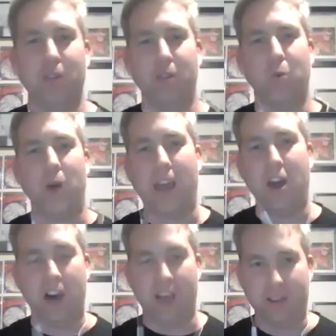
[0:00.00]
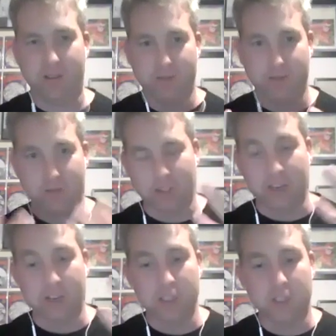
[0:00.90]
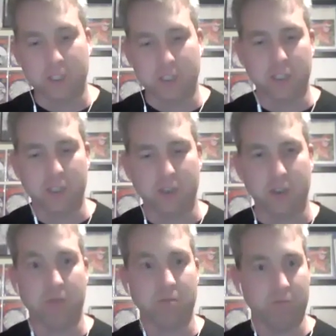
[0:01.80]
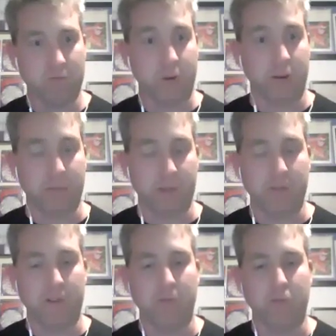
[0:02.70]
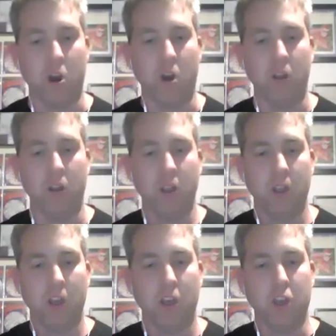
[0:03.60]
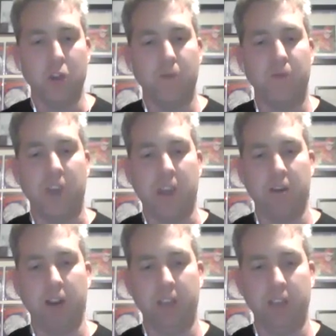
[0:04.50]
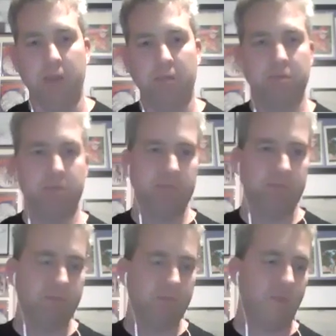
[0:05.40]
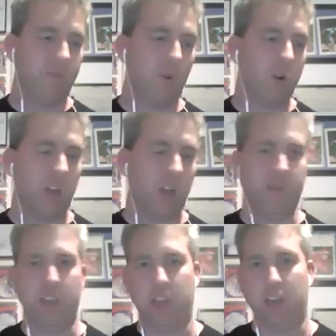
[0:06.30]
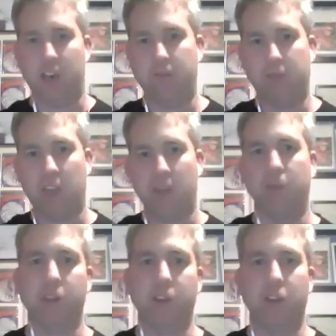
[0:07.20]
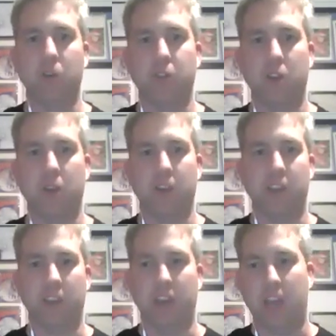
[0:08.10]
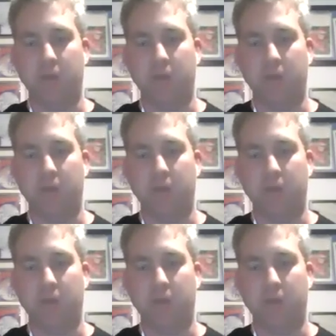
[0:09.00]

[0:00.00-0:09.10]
The way I, in listening to you, correct me if I'm wrong, you're very Falk over here, everything else over here.